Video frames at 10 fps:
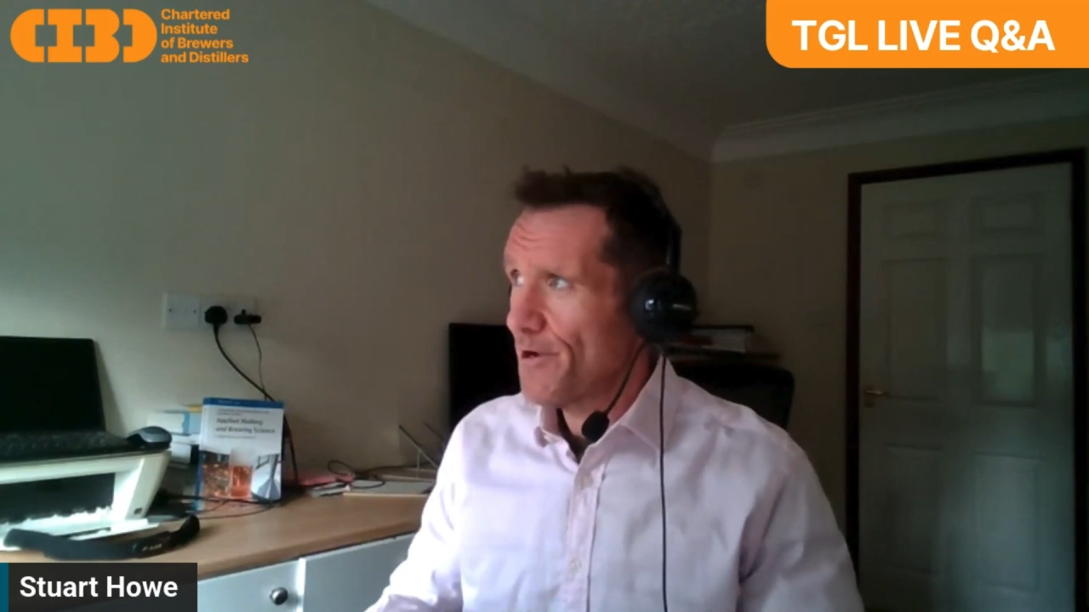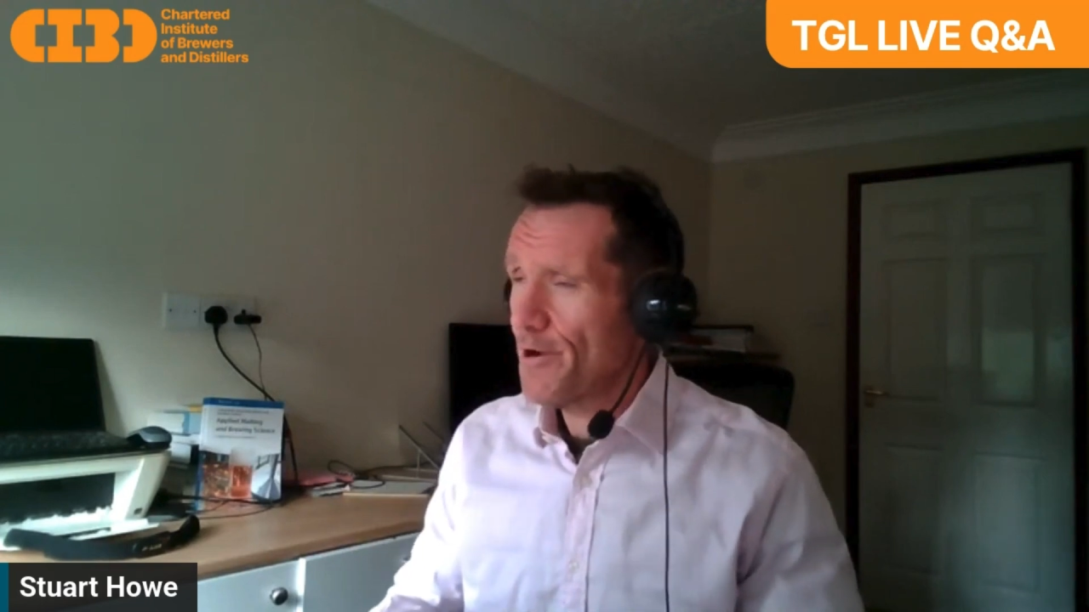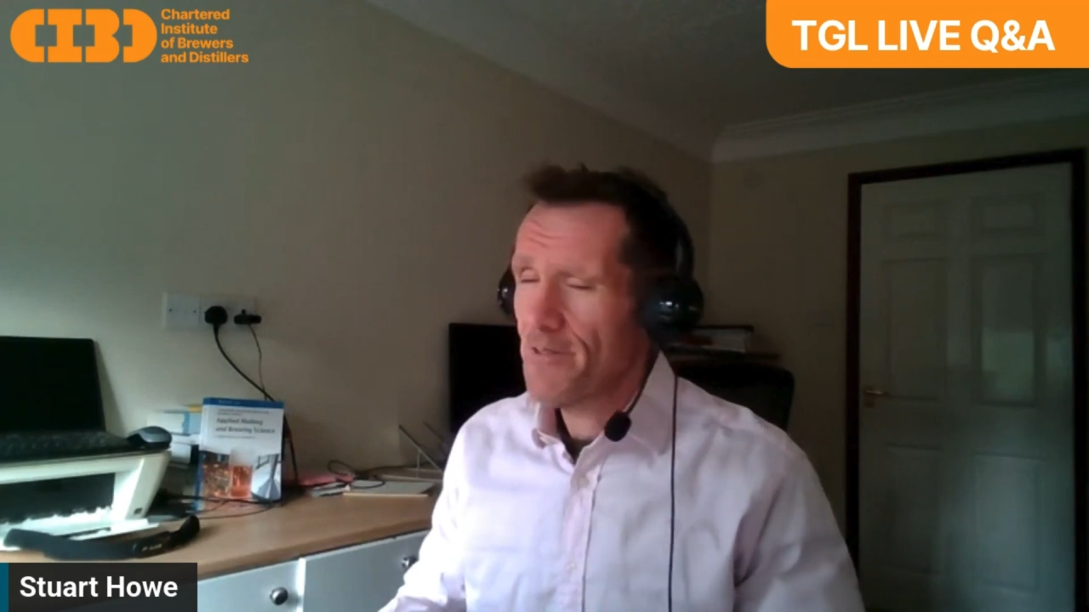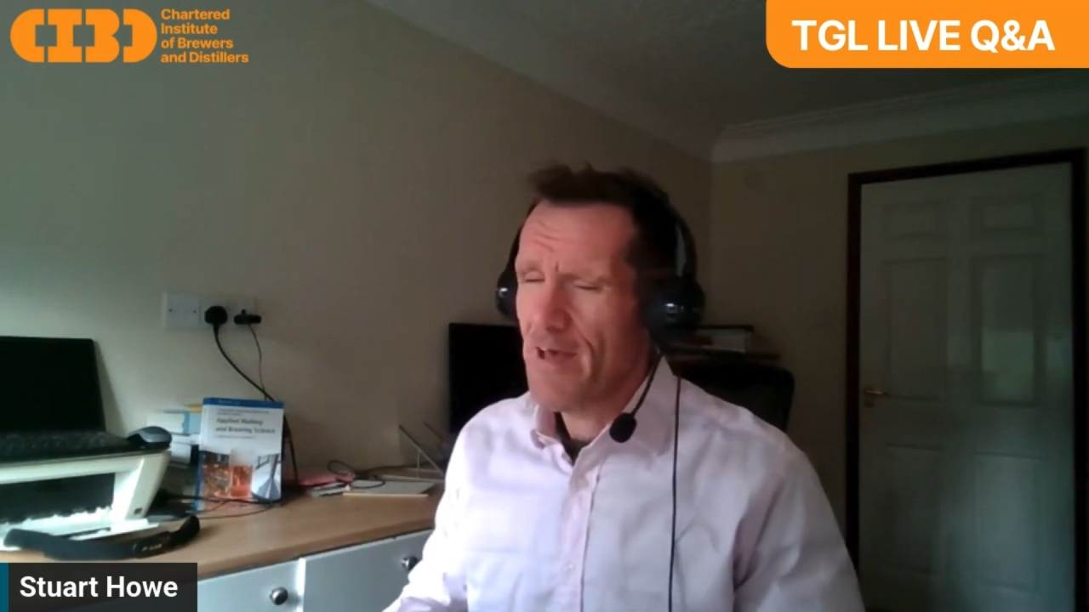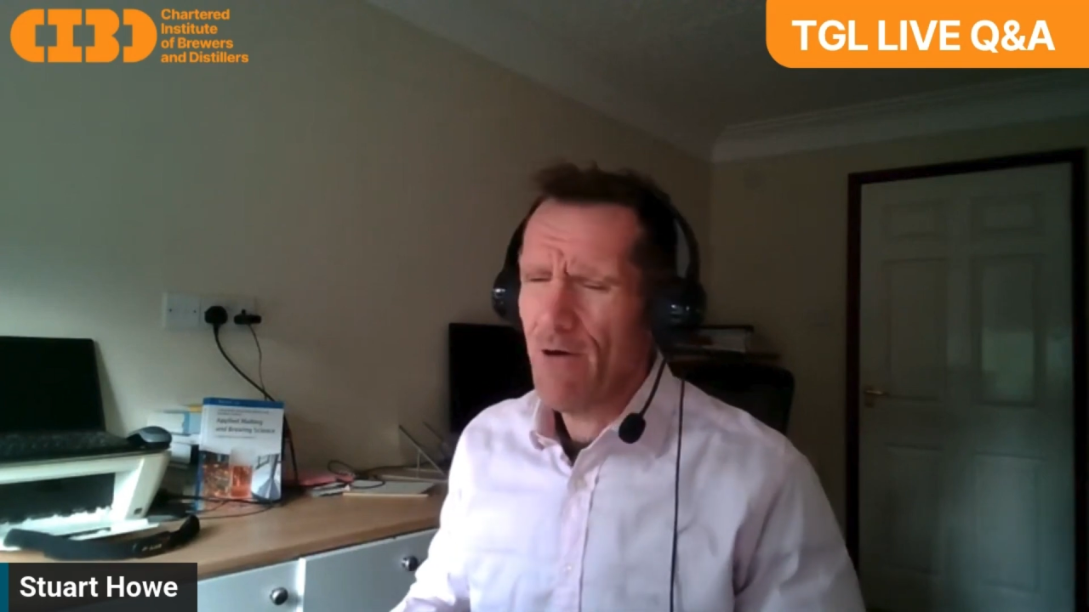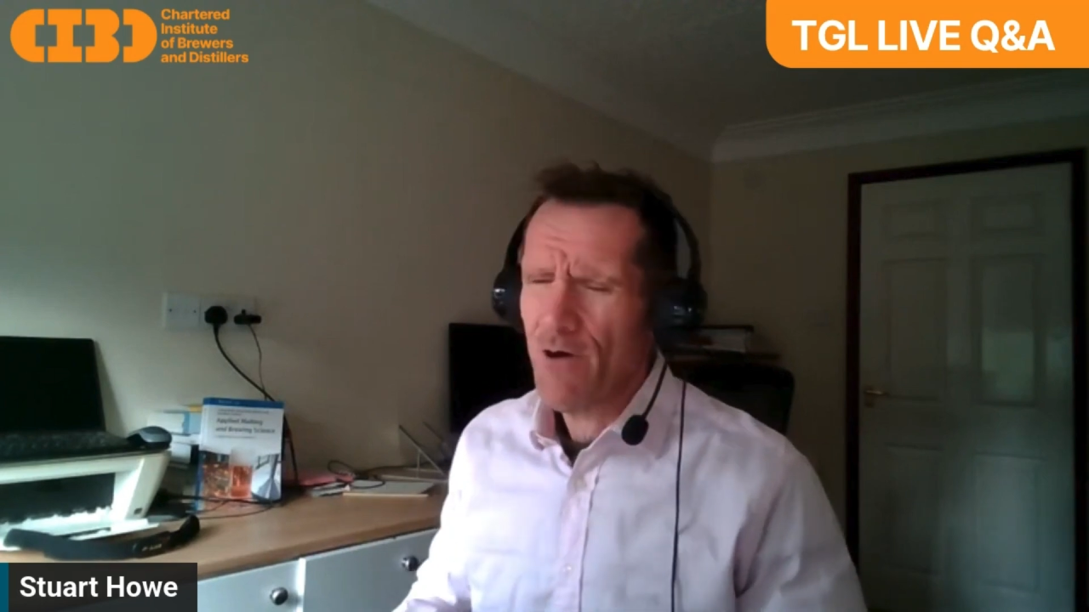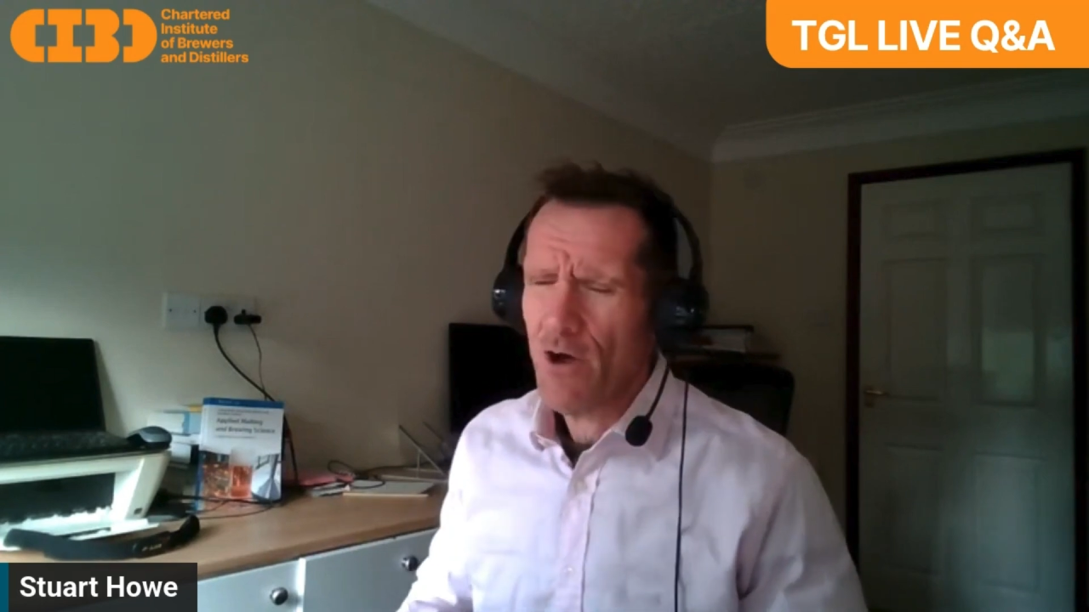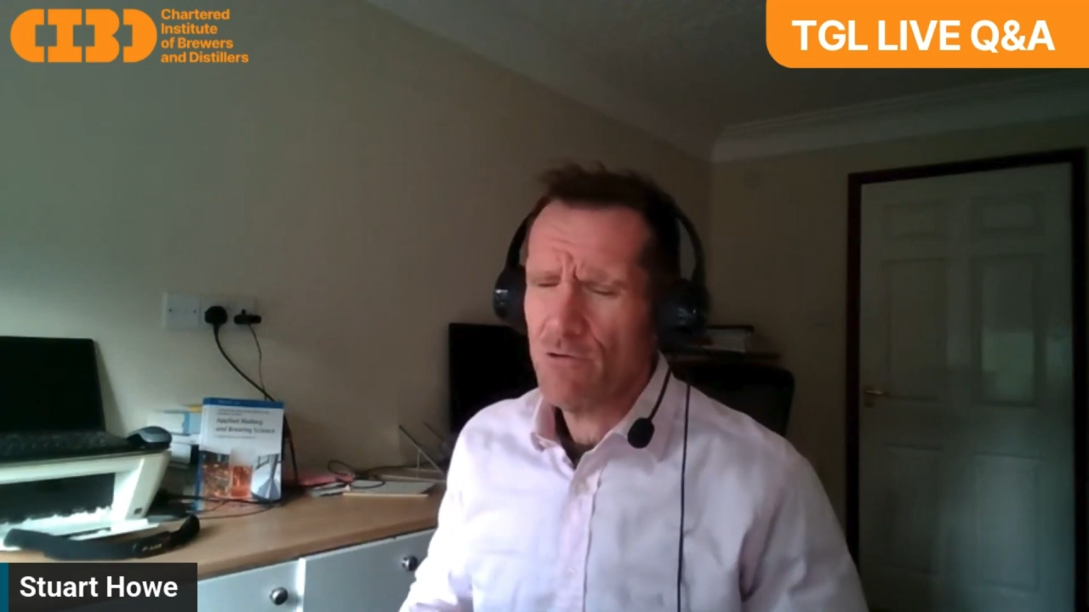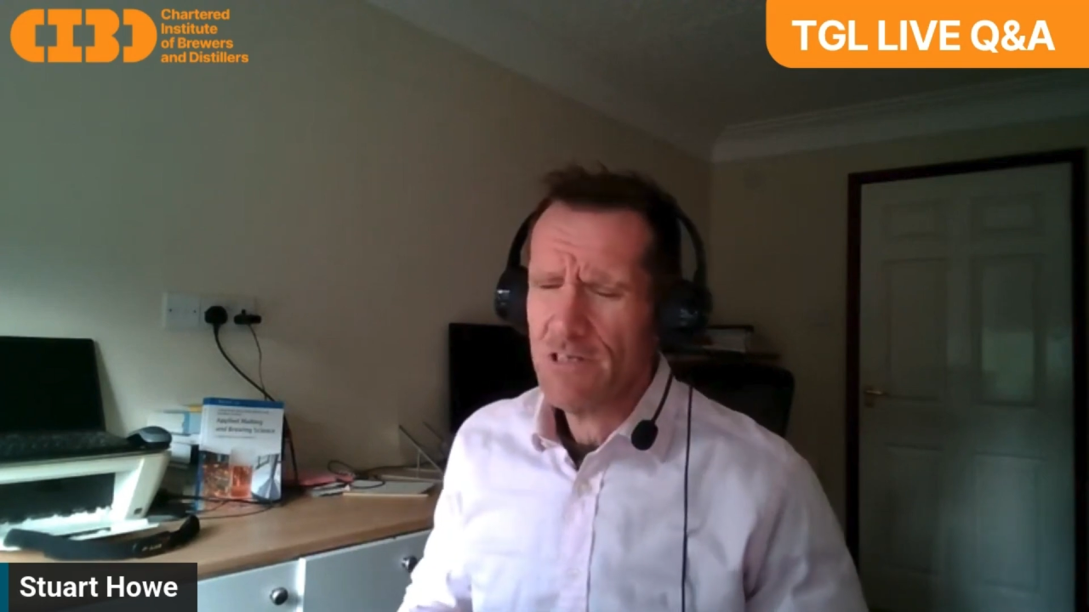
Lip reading: I know the alcohol